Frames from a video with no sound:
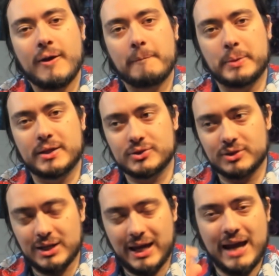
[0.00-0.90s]
because they're going
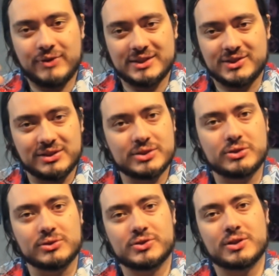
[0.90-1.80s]
to have that statistical
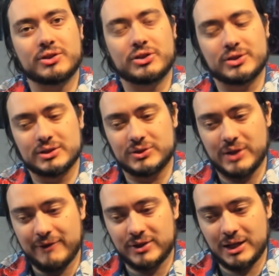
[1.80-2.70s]
certainty, because
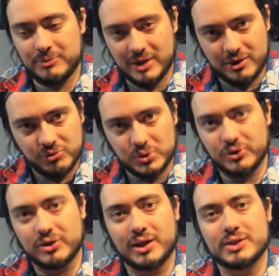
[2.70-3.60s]
every time they roll the
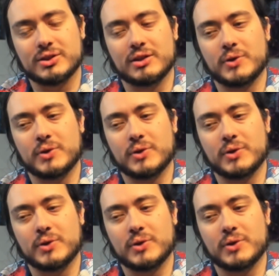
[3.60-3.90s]
dice of,